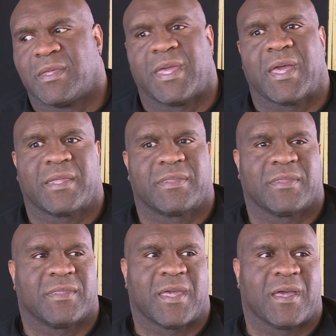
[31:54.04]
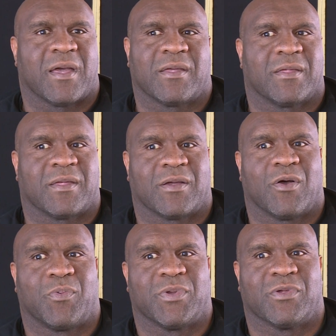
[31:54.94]
yeah, I
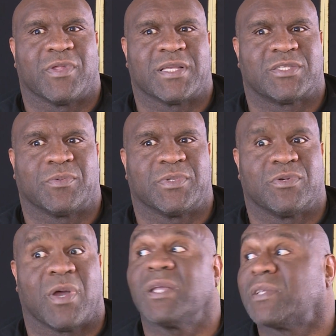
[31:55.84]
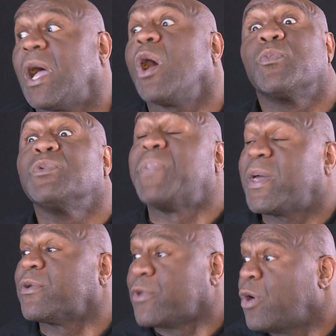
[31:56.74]
hope we know that's stupid too. I said, I hope you
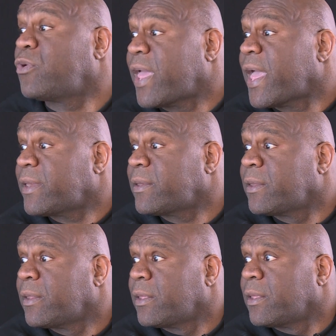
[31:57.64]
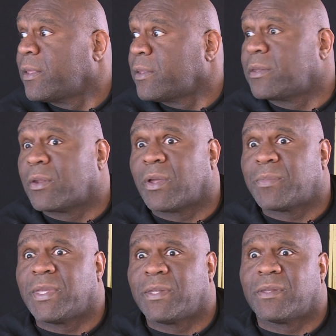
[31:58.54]
better know that. You know, I
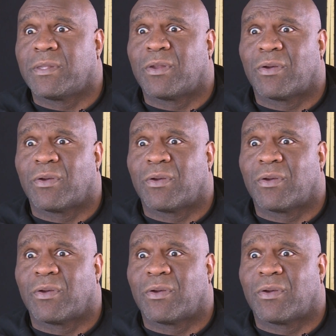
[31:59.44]
mean,